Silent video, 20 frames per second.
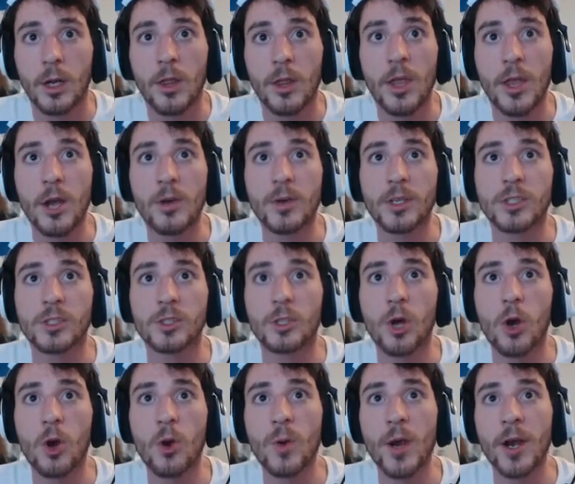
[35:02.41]
There is
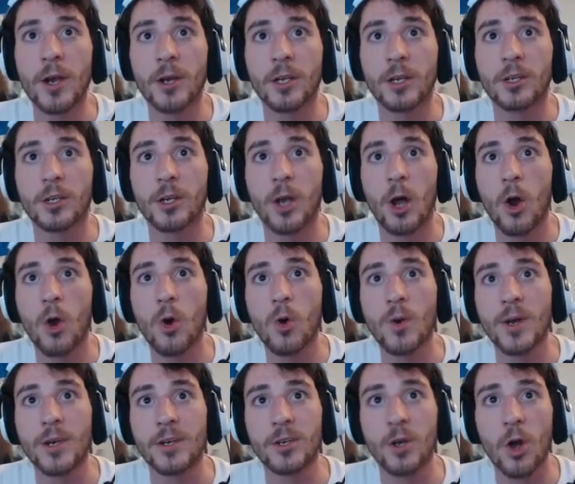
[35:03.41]
nowhere to
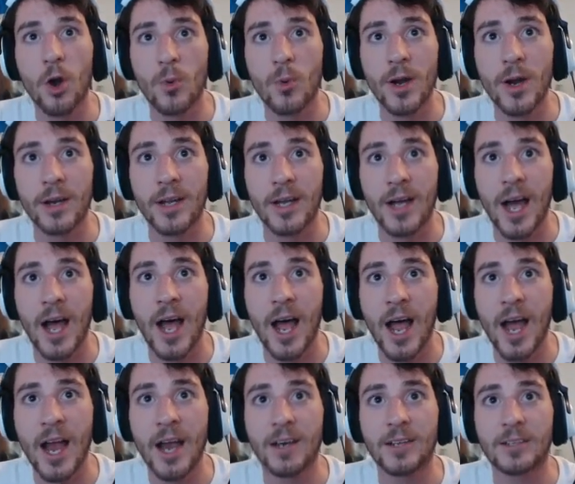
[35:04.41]
go and nowhere to
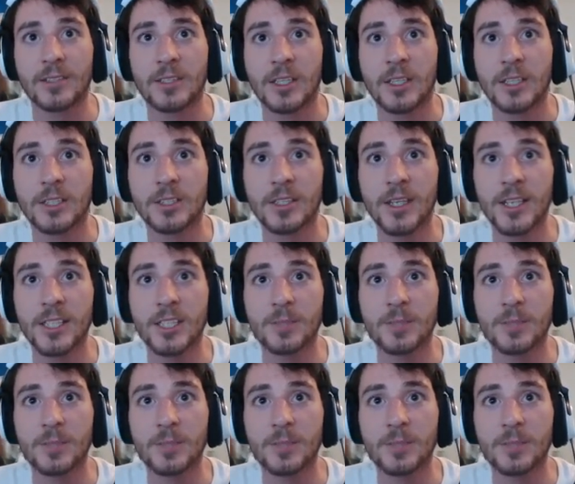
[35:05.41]
hide, and J.